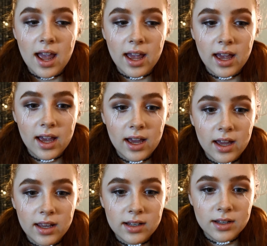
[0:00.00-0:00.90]

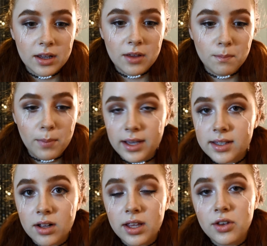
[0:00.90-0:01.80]
And
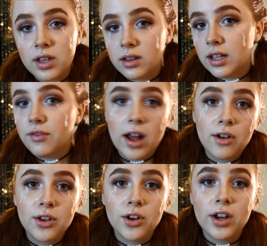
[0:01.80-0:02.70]
basically you can live
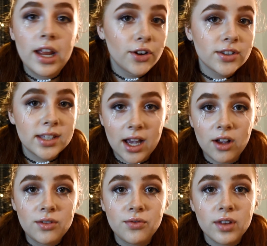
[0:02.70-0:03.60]
out your inner
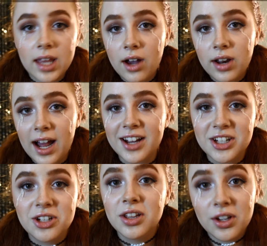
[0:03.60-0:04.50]
self without
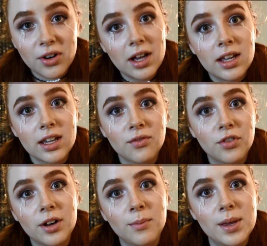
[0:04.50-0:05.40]
actually crying in
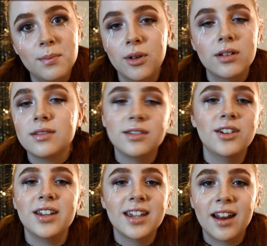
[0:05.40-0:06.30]
front of people.
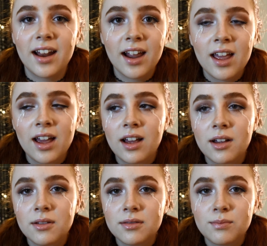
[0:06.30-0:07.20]
No, I'm kidding.
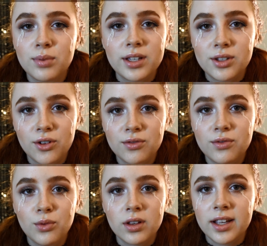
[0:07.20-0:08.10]
Please don't
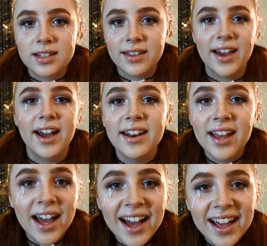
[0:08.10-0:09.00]
relate to
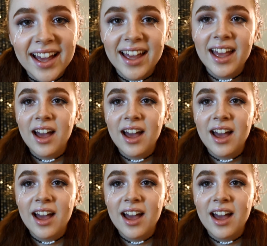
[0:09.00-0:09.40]
that.